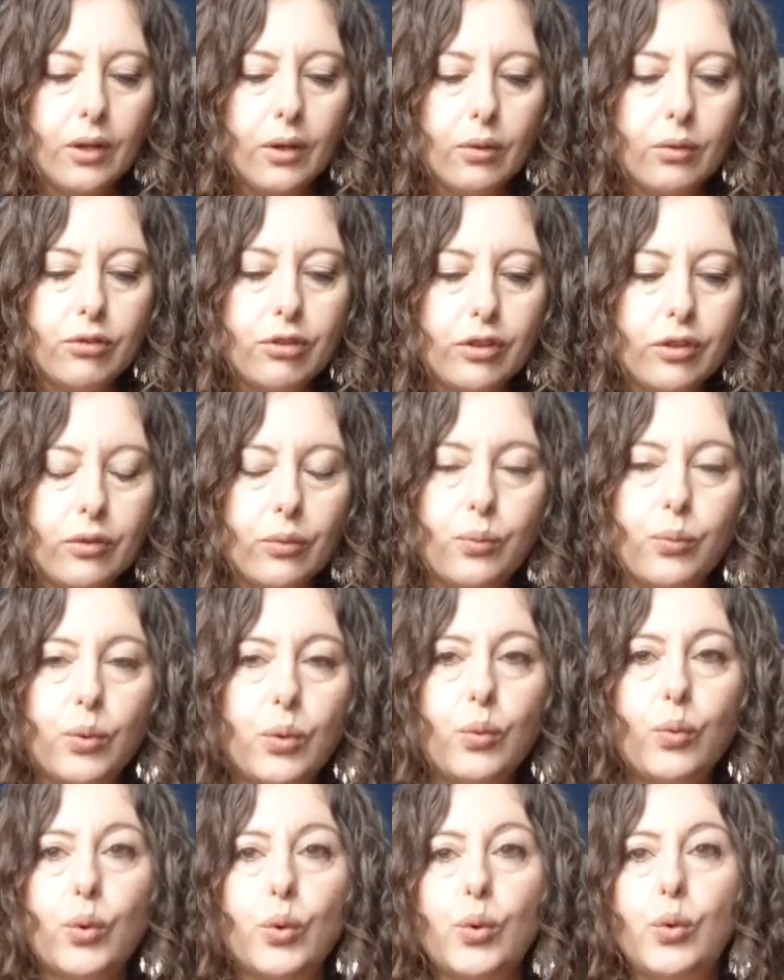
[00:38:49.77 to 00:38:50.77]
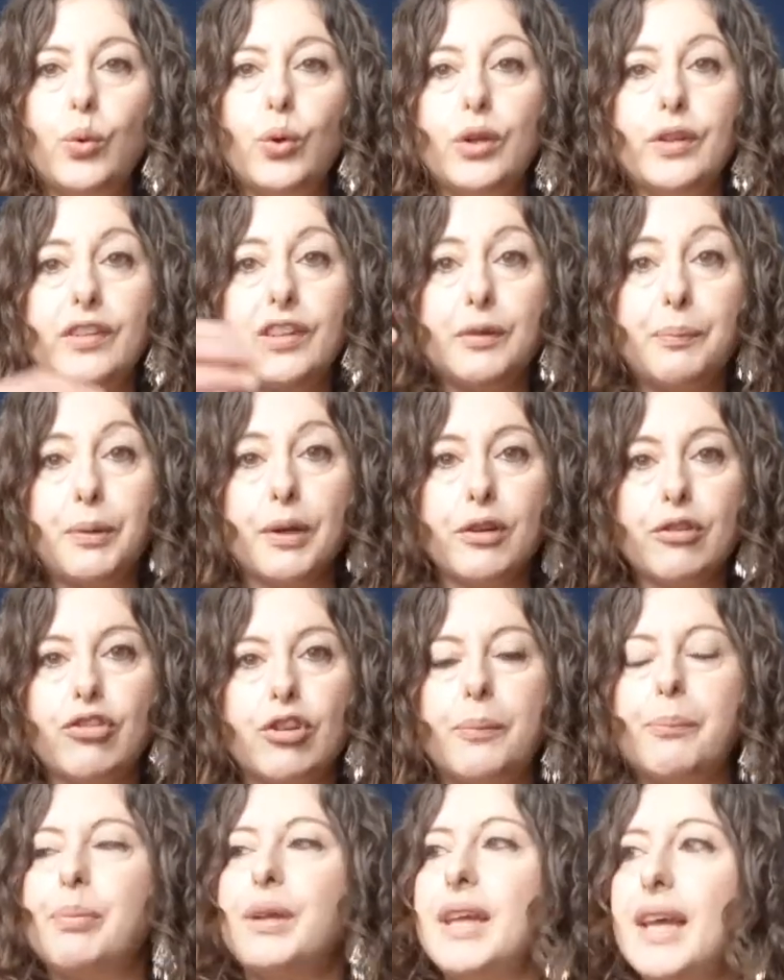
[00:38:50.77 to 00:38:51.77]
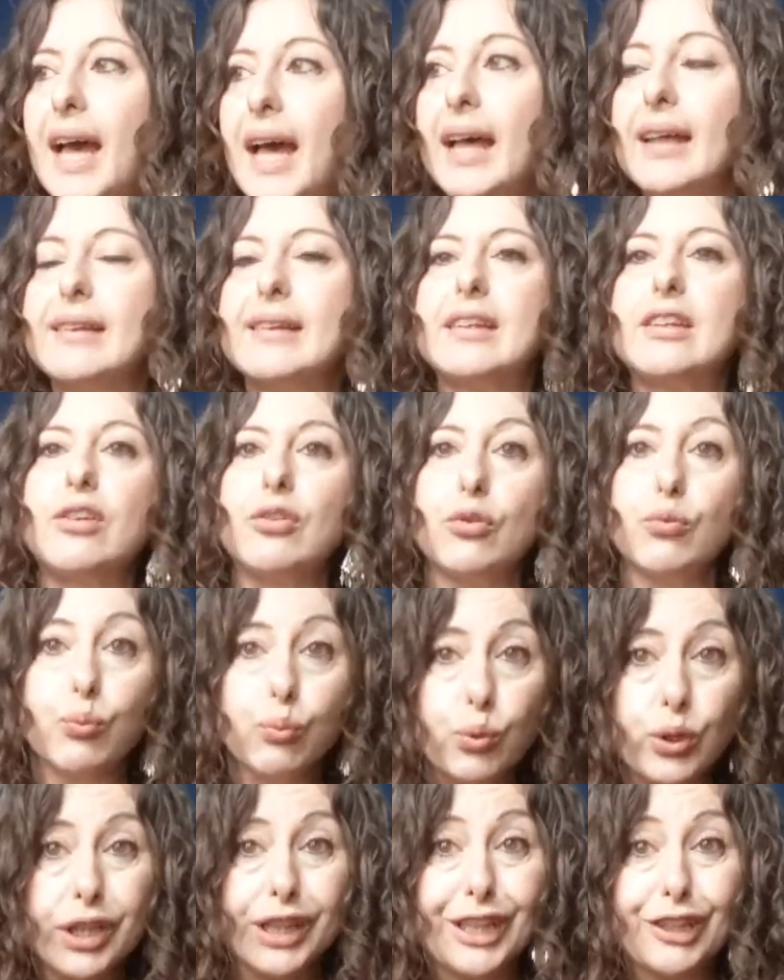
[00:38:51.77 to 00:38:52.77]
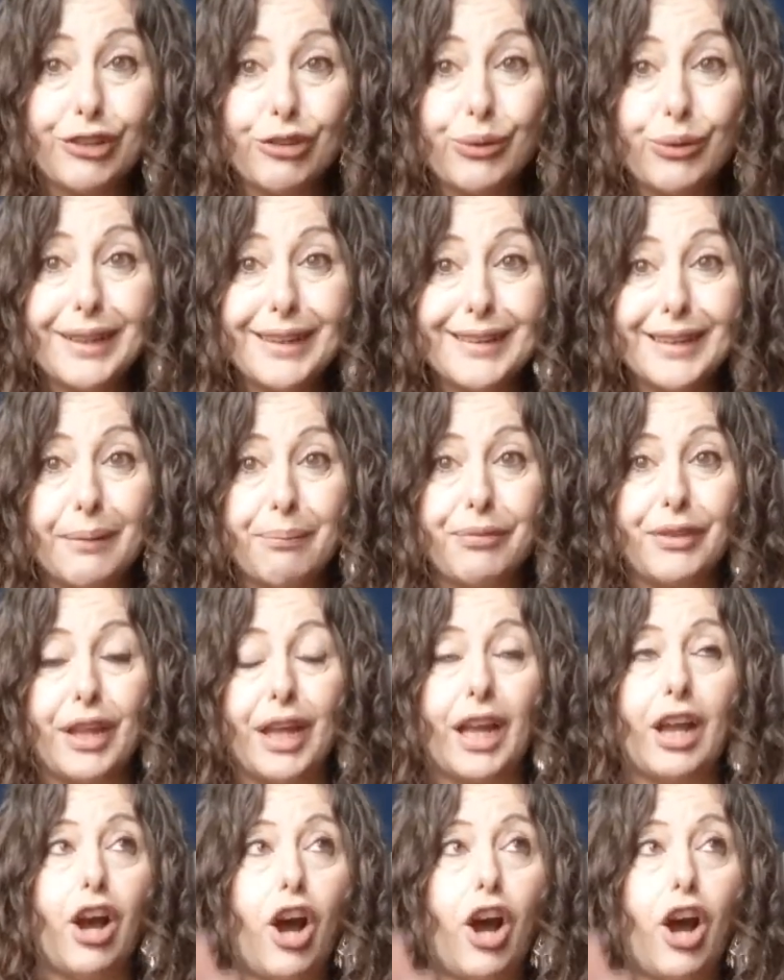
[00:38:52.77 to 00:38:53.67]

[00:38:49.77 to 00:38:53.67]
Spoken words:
just woo-woo spiritual BS. You're really doing something.